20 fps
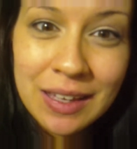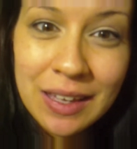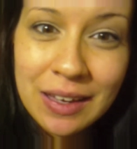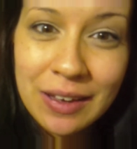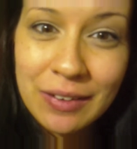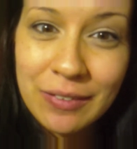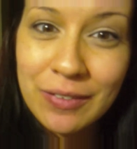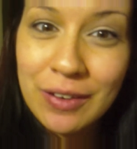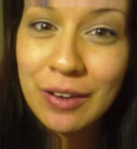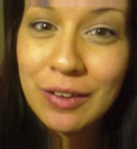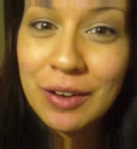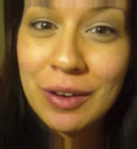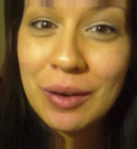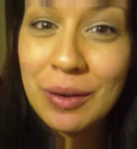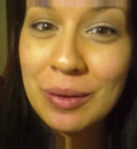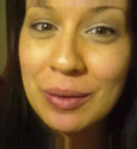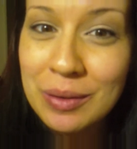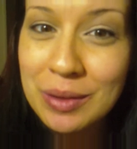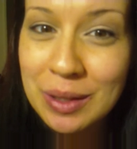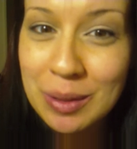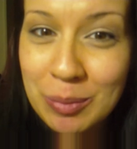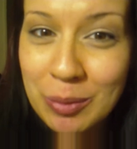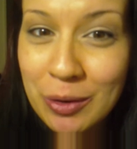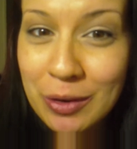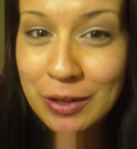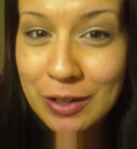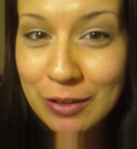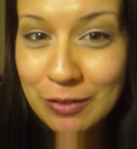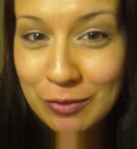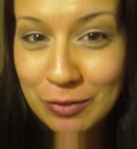A very early
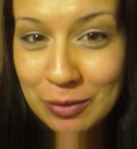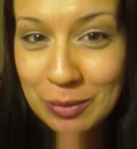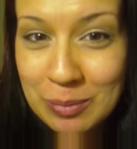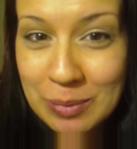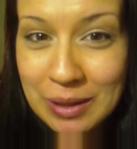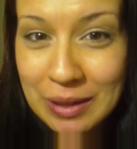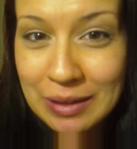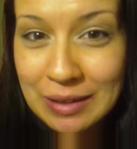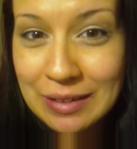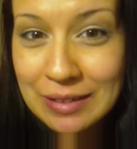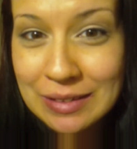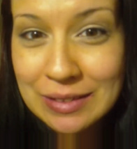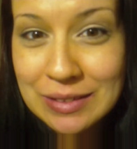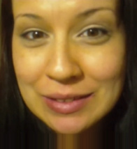morning for me.